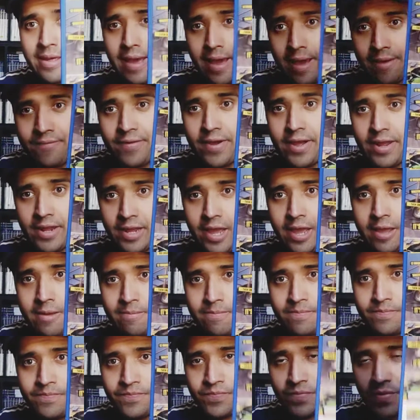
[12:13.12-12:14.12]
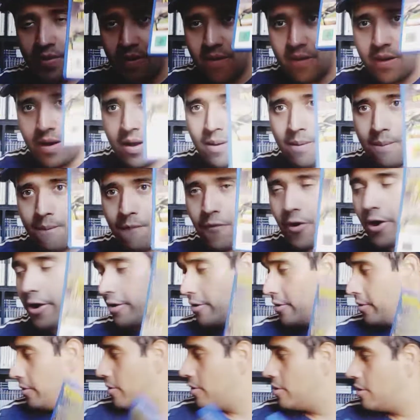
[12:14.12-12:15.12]
a fun game. Very
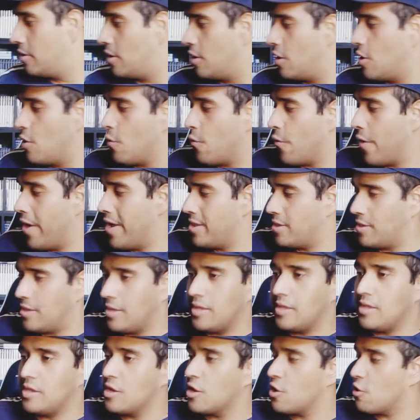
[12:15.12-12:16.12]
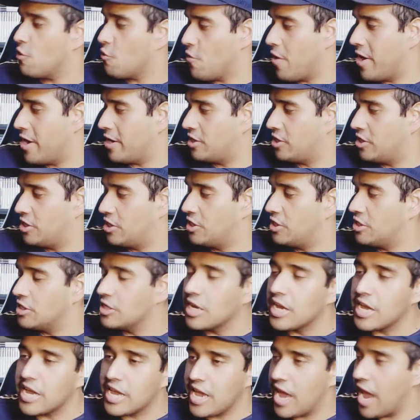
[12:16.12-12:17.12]
good racing, crashing
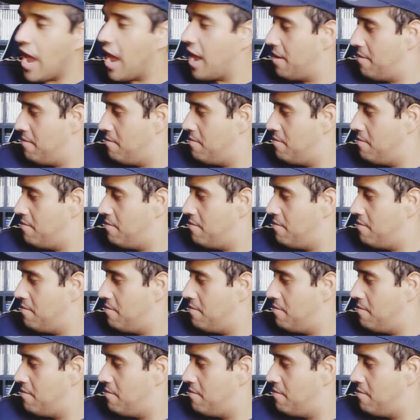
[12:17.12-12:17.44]
game.